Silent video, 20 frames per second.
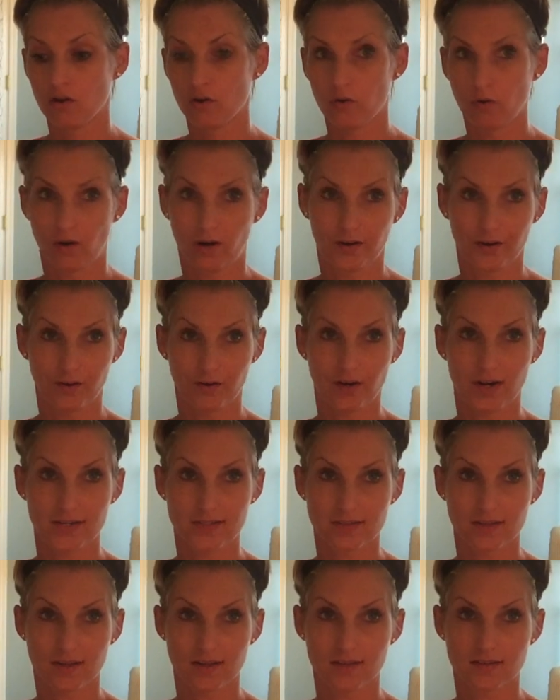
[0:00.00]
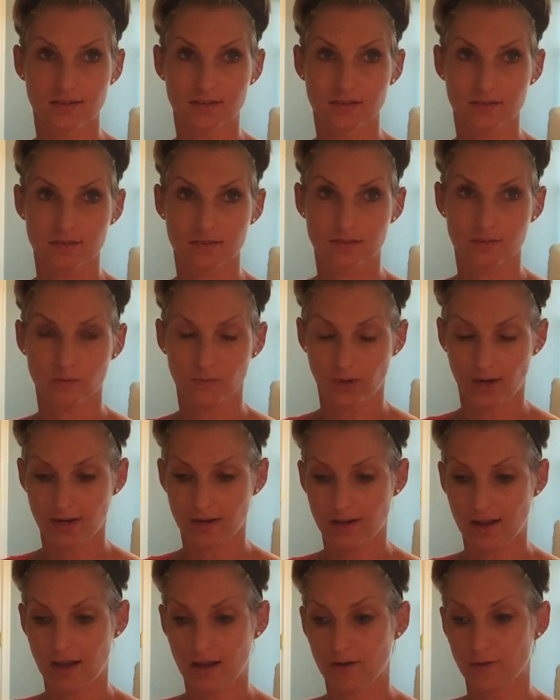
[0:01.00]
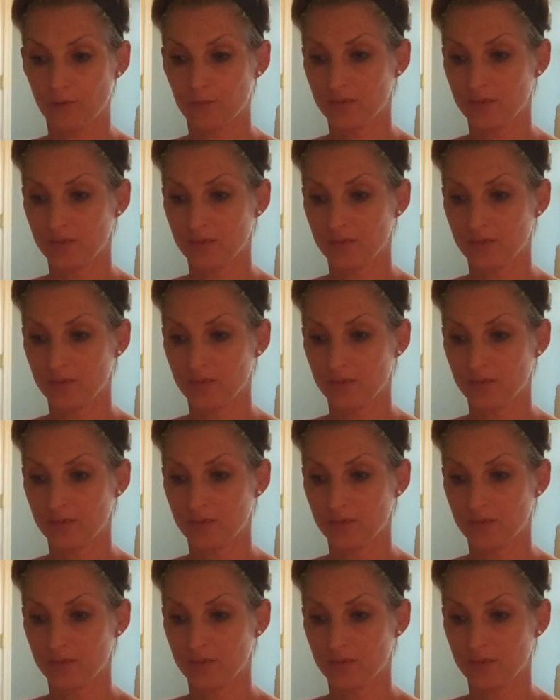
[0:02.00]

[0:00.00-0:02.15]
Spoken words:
who are in crisis right now